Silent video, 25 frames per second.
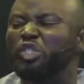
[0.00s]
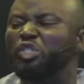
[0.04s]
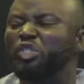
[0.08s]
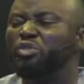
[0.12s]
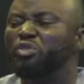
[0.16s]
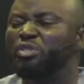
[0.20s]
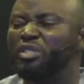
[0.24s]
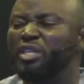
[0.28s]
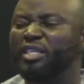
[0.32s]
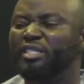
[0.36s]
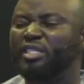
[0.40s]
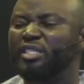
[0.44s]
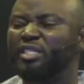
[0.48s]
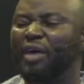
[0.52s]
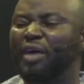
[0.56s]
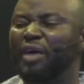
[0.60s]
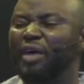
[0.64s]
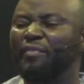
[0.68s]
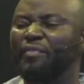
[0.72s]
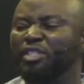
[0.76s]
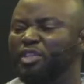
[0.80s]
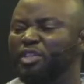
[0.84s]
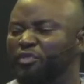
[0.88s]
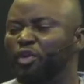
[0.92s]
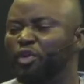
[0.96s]
if you love
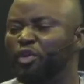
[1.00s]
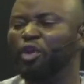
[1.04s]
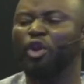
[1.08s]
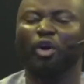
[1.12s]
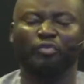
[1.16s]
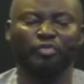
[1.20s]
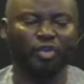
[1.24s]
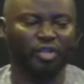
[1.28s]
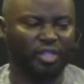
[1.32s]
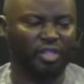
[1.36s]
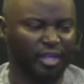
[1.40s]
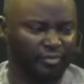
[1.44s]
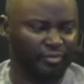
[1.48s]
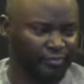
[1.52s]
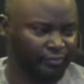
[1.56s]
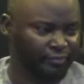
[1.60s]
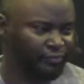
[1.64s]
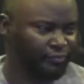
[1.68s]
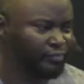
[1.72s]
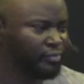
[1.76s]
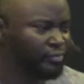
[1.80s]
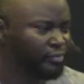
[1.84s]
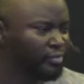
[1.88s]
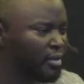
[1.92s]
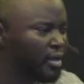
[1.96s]
yourself.
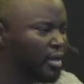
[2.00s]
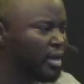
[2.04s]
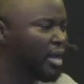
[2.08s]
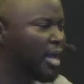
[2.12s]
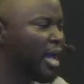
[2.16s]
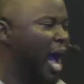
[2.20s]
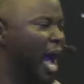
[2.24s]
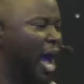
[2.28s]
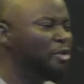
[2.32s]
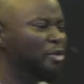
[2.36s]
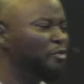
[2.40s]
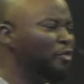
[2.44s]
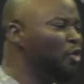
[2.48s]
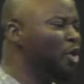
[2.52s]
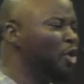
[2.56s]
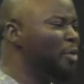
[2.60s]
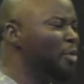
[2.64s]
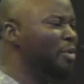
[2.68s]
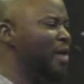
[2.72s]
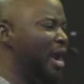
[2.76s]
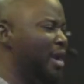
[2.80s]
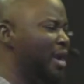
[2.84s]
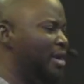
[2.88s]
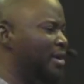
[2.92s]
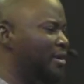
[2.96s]
Are you following me right now?
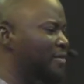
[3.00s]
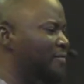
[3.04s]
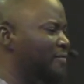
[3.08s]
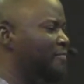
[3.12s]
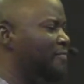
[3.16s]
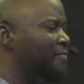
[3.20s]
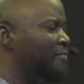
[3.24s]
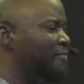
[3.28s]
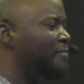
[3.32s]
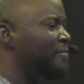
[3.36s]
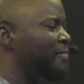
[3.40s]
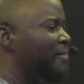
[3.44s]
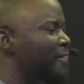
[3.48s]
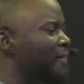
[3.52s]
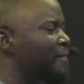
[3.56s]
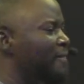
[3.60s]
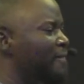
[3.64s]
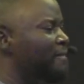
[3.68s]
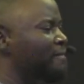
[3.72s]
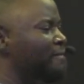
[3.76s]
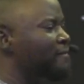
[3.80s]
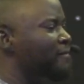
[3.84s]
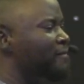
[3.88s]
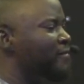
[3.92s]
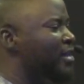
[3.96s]

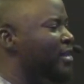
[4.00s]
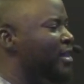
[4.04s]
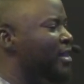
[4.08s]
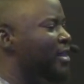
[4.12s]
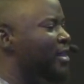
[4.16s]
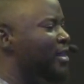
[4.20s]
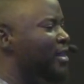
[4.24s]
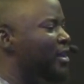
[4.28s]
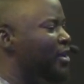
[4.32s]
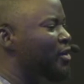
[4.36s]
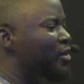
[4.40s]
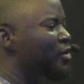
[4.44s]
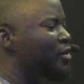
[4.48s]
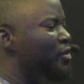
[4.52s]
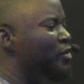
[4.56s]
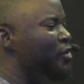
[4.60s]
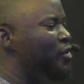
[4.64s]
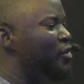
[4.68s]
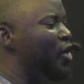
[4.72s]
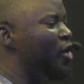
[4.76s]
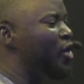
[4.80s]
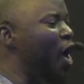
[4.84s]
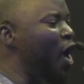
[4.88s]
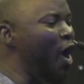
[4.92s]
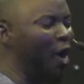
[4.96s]
God
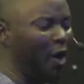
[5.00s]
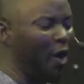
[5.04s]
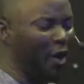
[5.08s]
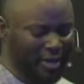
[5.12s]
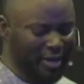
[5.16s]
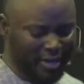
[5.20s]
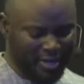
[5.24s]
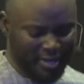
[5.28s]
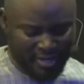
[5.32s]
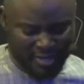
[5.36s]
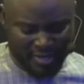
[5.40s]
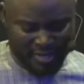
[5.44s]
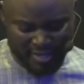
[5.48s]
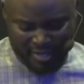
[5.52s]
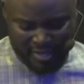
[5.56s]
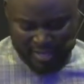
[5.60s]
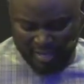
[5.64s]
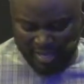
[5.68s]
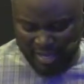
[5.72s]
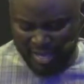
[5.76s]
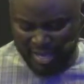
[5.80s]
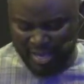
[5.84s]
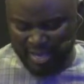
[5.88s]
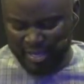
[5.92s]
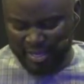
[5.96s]

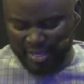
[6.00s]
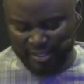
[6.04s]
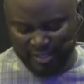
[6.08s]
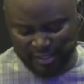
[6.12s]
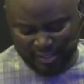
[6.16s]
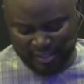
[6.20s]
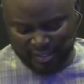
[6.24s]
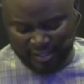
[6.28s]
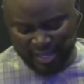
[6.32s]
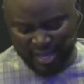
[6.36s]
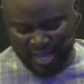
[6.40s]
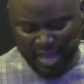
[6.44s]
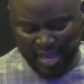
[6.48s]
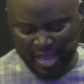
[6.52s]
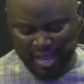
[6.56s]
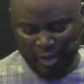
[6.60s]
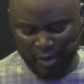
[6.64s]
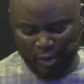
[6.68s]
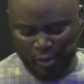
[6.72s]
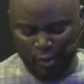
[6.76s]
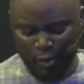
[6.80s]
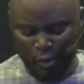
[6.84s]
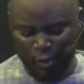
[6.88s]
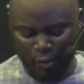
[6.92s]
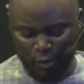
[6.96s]
is a good
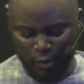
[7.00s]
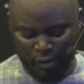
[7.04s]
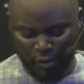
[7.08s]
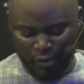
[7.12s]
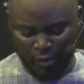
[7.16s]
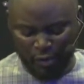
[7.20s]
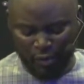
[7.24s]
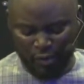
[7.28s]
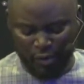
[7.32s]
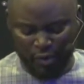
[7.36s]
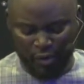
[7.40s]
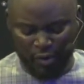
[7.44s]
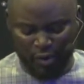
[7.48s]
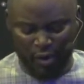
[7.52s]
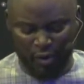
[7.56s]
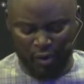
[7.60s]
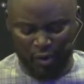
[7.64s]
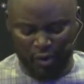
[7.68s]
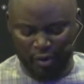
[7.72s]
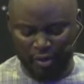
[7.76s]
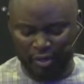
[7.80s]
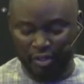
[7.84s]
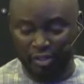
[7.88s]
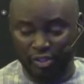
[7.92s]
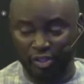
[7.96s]
God.
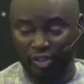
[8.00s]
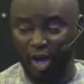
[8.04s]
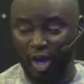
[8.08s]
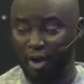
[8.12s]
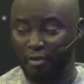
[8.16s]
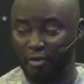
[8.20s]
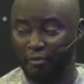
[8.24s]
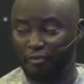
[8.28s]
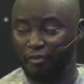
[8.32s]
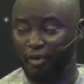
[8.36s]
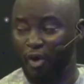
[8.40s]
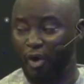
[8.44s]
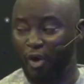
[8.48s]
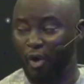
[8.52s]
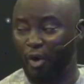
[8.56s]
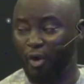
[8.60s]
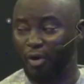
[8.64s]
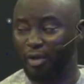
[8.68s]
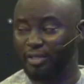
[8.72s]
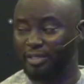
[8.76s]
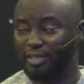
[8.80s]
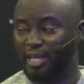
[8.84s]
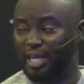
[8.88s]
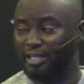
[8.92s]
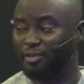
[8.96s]
John
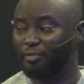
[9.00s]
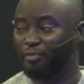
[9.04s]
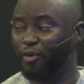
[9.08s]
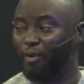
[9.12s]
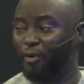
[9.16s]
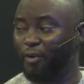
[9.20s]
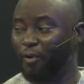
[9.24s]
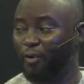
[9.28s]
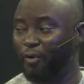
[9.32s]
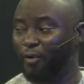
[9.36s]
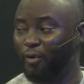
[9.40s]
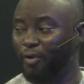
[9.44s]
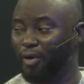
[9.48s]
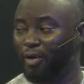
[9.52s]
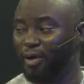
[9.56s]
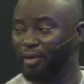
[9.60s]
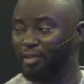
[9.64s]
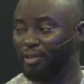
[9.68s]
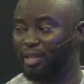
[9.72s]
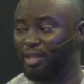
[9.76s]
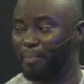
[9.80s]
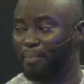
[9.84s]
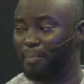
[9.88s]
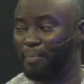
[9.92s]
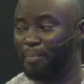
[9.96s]
4:34, the
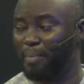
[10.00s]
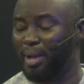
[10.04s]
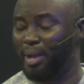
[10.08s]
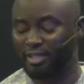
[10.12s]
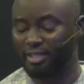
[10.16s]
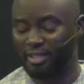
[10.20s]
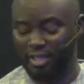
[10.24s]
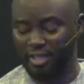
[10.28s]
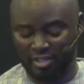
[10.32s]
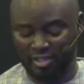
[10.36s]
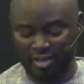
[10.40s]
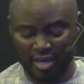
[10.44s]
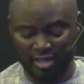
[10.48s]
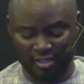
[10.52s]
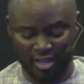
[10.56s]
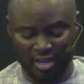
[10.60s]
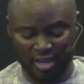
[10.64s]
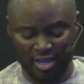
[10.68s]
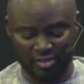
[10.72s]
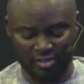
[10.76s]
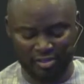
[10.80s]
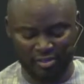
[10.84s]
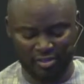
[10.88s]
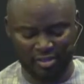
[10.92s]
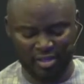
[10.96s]
Message translation.
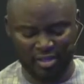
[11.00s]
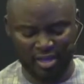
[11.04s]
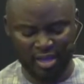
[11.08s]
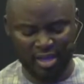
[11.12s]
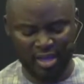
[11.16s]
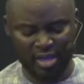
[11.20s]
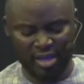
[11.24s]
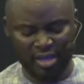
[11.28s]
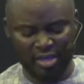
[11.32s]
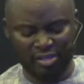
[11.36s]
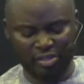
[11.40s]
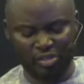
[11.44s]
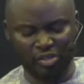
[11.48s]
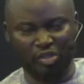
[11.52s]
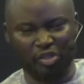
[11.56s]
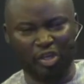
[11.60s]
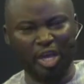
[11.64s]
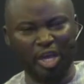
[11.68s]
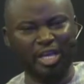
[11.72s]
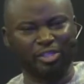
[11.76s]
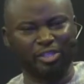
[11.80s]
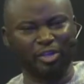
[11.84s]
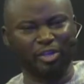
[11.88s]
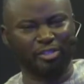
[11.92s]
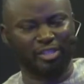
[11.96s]

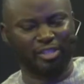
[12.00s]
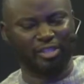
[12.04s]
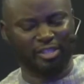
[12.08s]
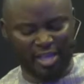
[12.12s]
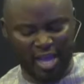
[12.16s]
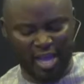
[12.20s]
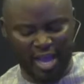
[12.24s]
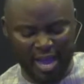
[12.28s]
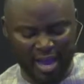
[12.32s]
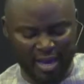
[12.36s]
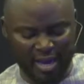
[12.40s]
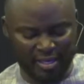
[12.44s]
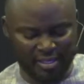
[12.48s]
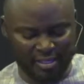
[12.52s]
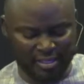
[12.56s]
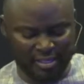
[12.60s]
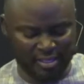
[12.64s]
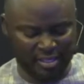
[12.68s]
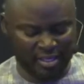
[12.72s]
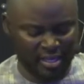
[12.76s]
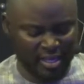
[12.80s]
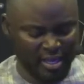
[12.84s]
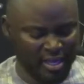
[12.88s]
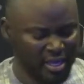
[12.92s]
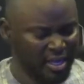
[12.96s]
Jesus said,
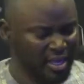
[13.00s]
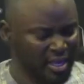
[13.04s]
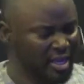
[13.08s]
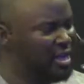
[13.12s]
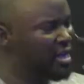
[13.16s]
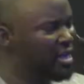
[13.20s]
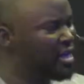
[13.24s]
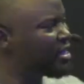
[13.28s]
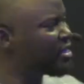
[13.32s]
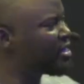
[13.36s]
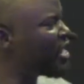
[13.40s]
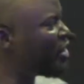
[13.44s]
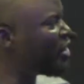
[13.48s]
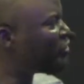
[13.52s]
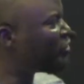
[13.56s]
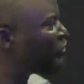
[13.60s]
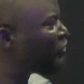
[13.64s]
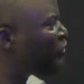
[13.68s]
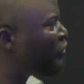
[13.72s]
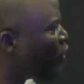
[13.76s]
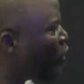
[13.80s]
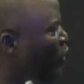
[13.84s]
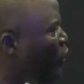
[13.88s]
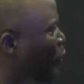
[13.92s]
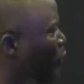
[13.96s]
"The
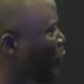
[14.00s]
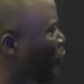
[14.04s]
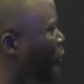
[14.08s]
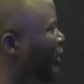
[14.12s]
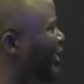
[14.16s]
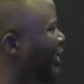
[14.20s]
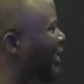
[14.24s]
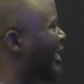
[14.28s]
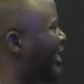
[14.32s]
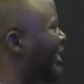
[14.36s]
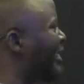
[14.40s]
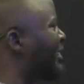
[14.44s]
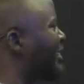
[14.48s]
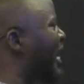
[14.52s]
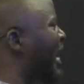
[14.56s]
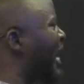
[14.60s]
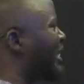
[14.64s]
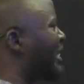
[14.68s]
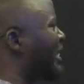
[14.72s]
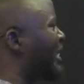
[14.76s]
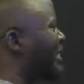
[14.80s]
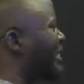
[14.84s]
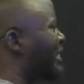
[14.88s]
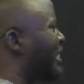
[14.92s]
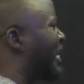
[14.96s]
food that
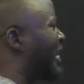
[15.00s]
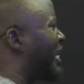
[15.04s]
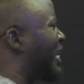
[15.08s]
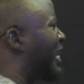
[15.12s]
keeps